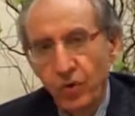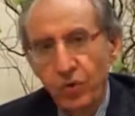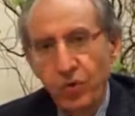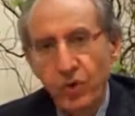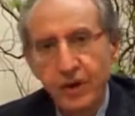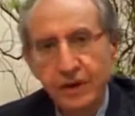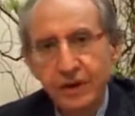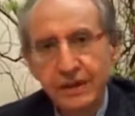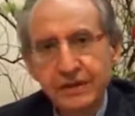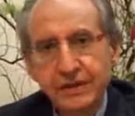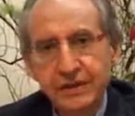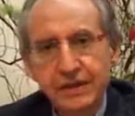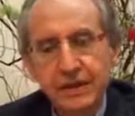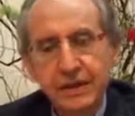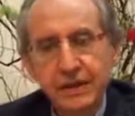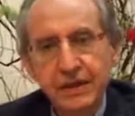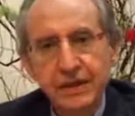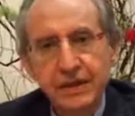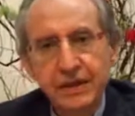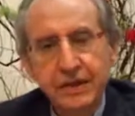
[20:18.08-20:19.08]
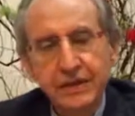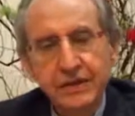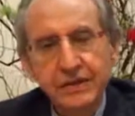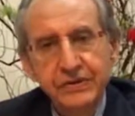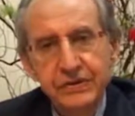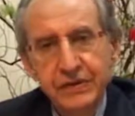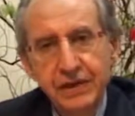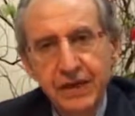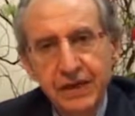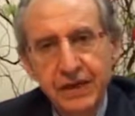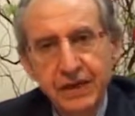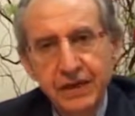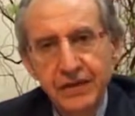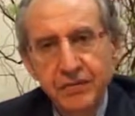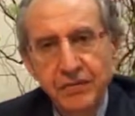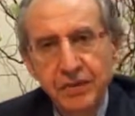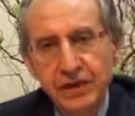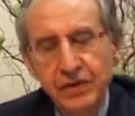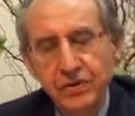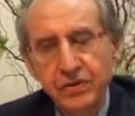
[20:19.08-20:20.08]
Whereas the
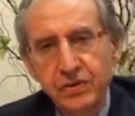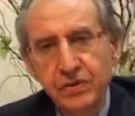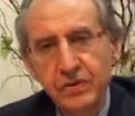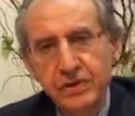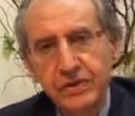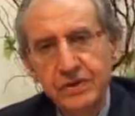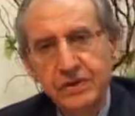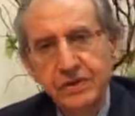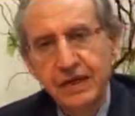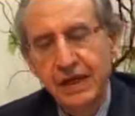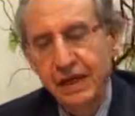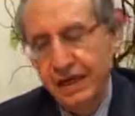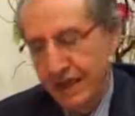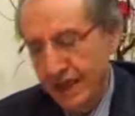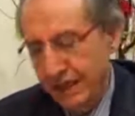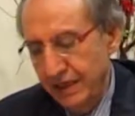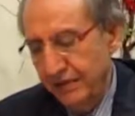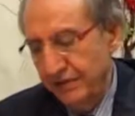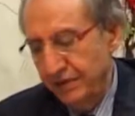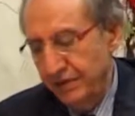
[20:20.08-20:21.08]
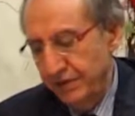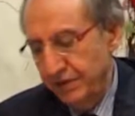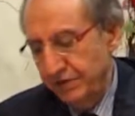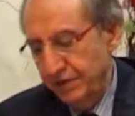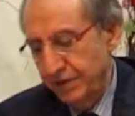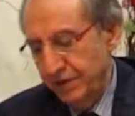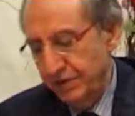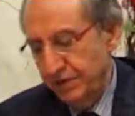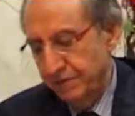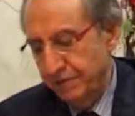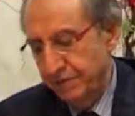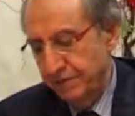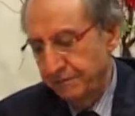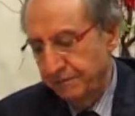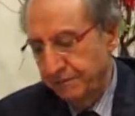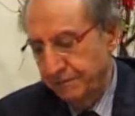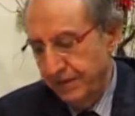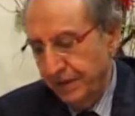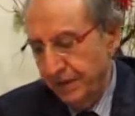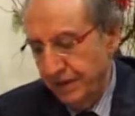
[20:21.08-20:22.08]
second method is the Hanafi method,
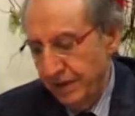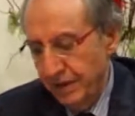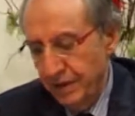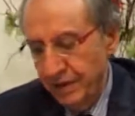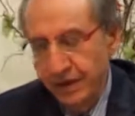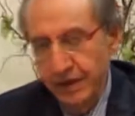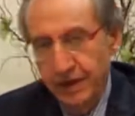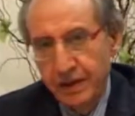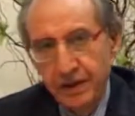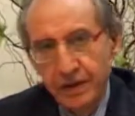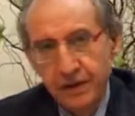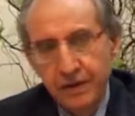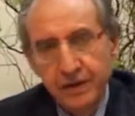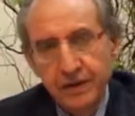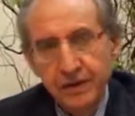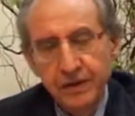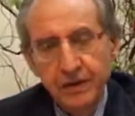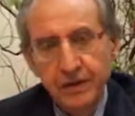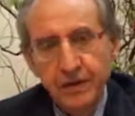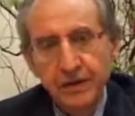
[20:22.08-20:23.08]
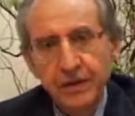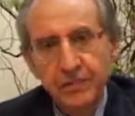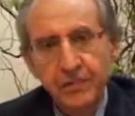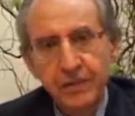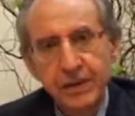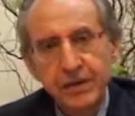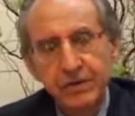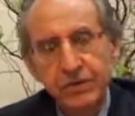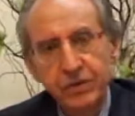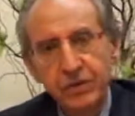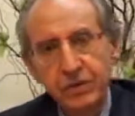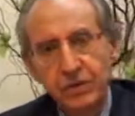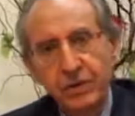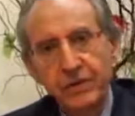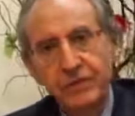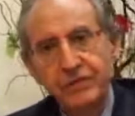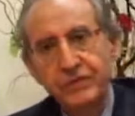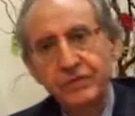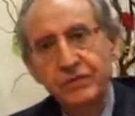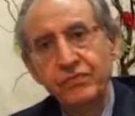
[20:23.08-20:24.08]
in the method
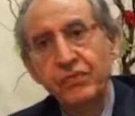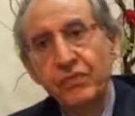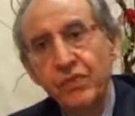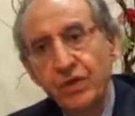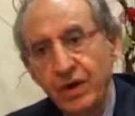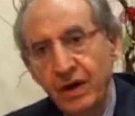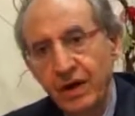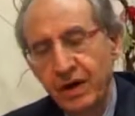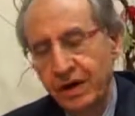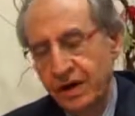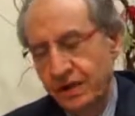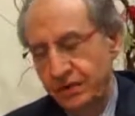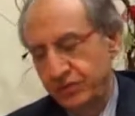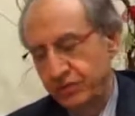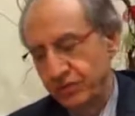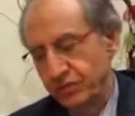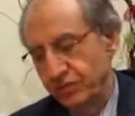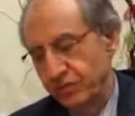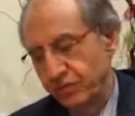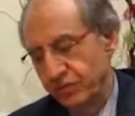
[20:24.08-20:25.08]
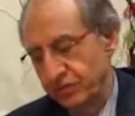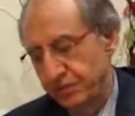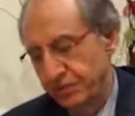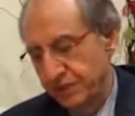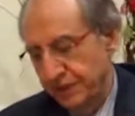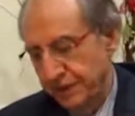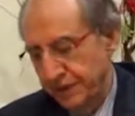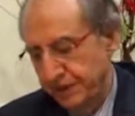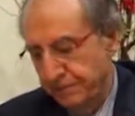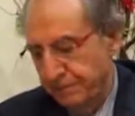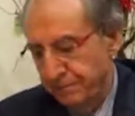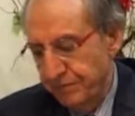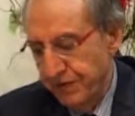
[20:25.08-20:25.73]
of the Fuqaha, so to speak.